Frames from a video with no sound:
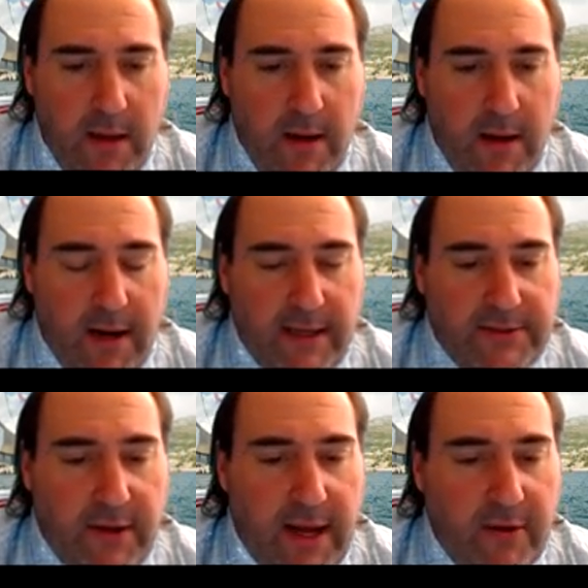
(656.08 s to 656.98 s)
All right,
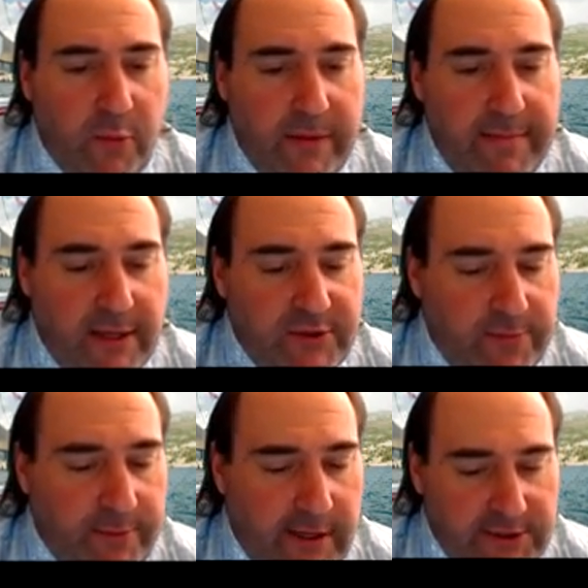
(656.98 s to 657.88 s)
so how do we measure
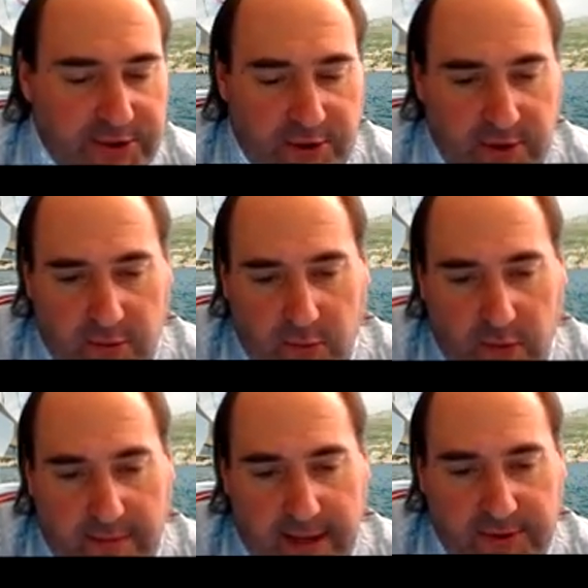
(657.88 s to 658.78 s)
pressure?
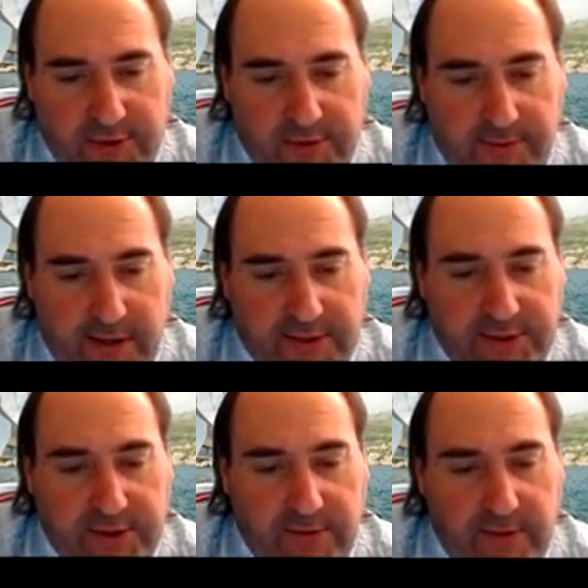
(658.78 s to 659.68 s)
We measure
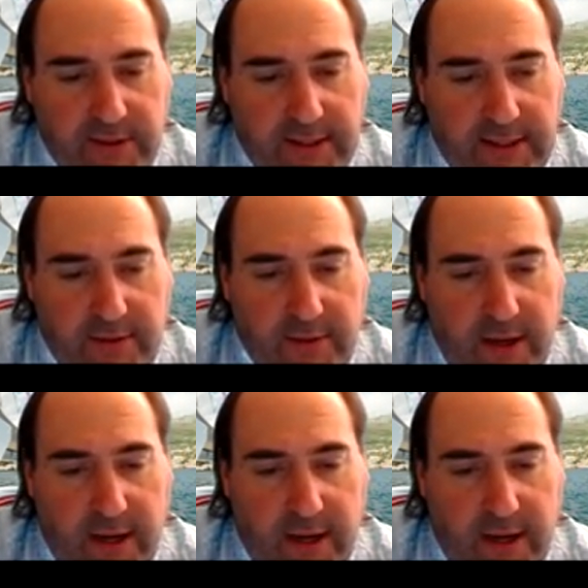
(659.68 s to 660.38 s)
pressure really